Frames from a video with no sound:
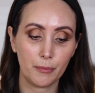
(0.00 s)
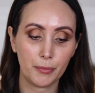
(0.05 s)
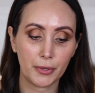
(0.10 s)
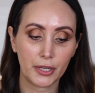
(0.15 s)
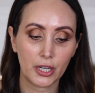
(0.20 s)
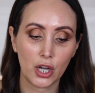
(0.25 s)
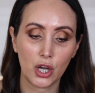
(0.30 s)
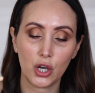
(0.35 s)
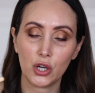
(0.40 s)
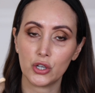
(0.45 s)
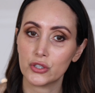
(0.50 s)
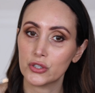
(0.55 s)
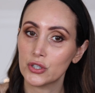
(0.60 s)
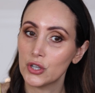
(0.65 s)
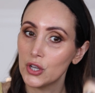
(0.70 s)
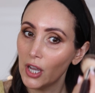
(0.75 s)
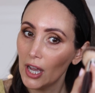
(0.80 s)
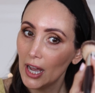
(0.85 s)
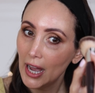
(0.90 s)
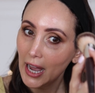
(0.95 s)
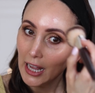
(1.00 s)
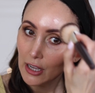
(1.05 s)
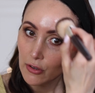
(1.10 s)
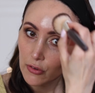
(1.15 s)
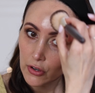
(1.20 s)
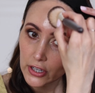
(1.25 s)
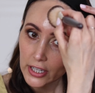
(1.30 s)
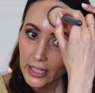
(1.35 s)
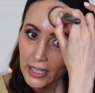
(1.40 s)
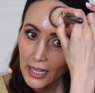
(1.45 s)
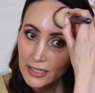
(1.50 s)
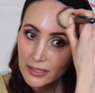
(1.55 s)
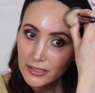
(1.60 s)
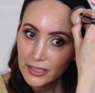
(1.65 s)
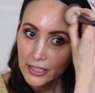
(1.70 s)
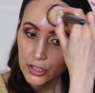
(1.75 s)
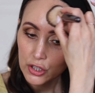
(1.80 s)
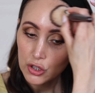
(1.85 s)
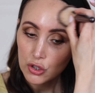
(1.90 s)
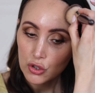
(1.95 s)
because hyaluronic
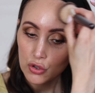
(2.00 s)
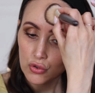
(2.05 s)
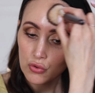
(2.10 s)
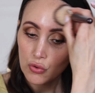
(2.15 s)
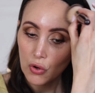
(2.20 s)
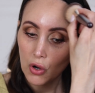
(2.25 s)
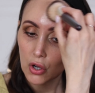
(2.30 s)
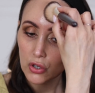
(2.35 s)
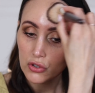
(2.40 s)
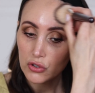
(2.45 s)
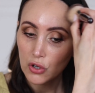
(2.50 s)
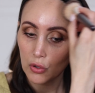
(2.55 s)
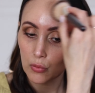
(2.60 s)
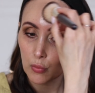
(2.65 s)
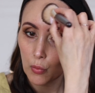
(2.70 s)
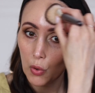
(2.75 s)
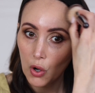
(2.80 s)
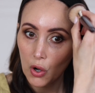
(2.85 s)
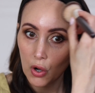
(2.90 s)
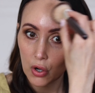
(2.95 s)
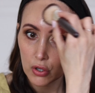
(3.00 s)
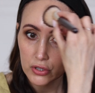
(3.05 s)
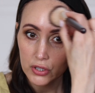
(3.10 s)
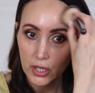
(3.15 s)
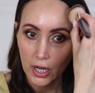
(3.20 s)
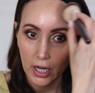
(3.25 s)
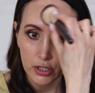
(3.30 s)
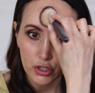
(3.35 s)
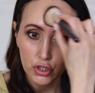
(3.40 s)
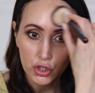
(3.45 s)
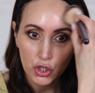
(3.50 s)
acid draws on water,